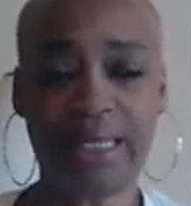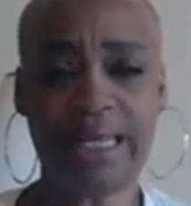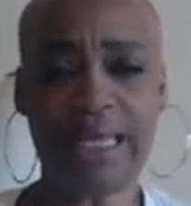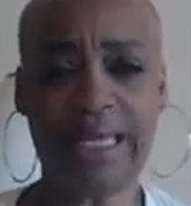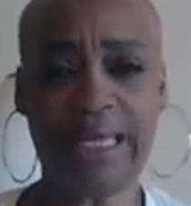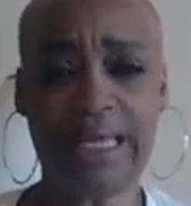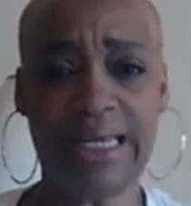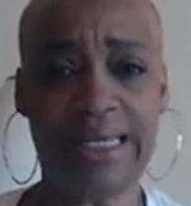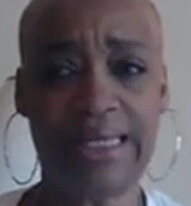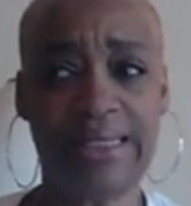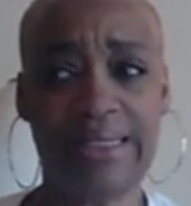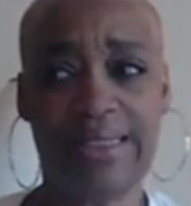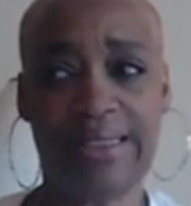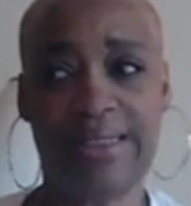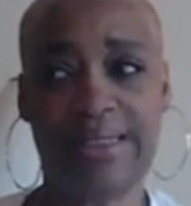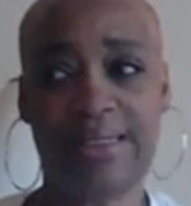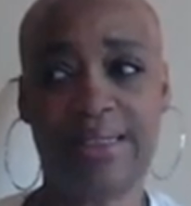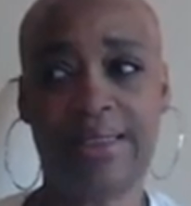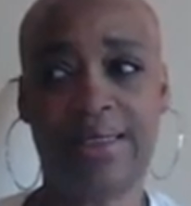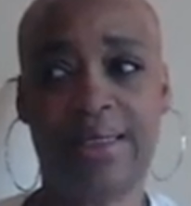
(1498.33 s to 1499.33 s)

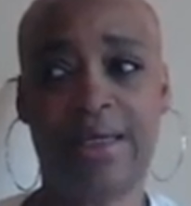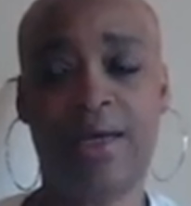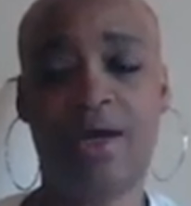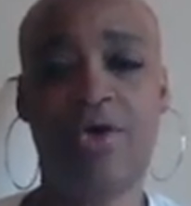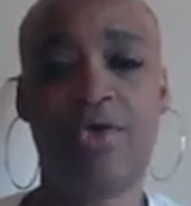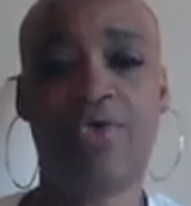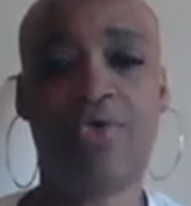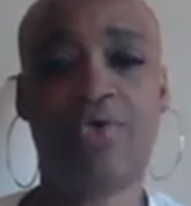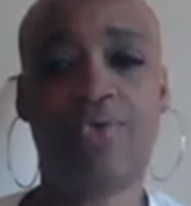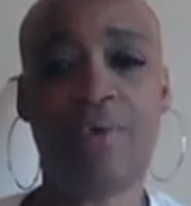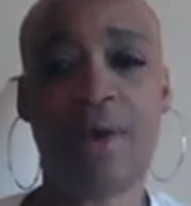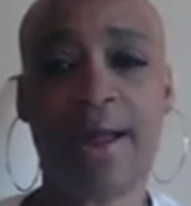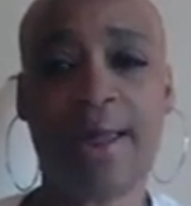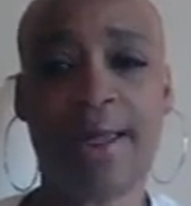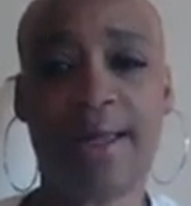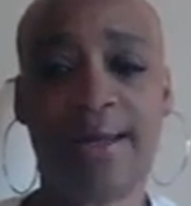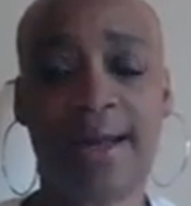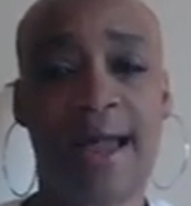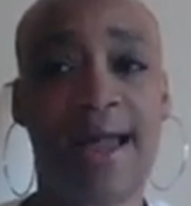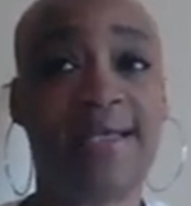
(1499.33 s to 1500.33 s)
it's
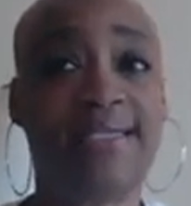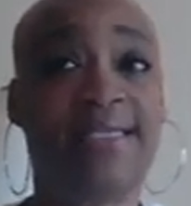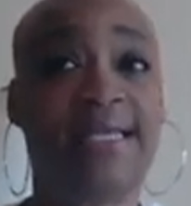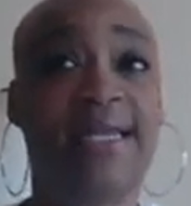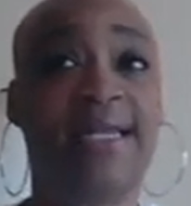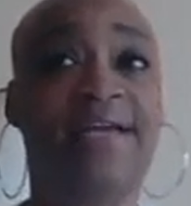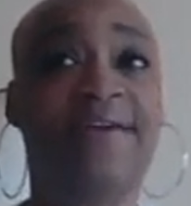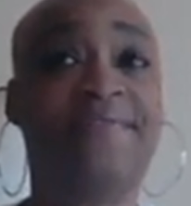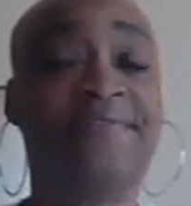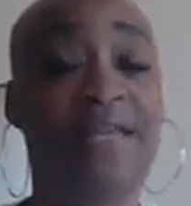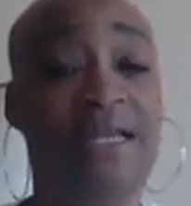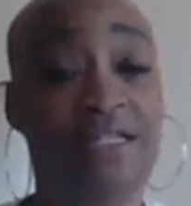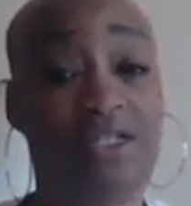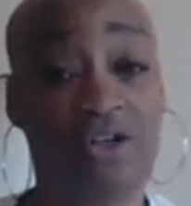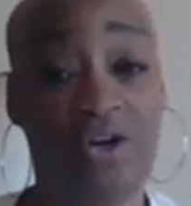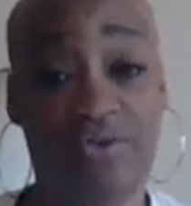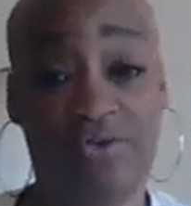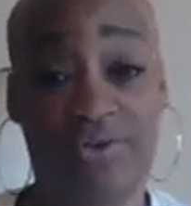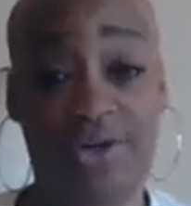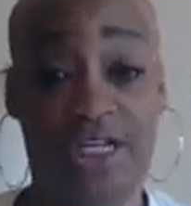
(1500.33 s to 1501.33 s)
Recognize that if they
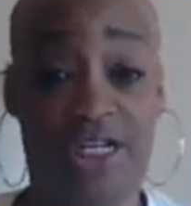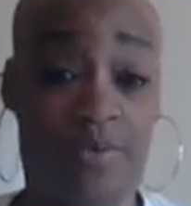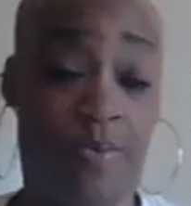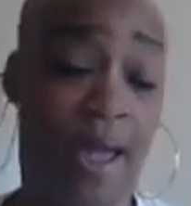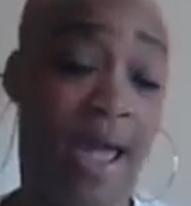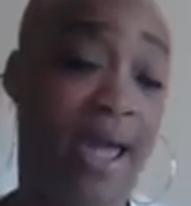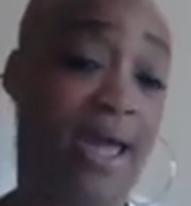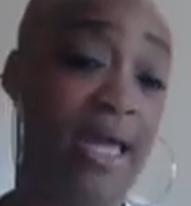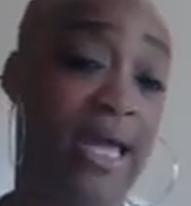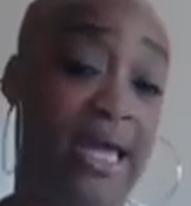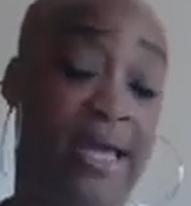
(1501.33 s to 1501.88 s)
don't reach back,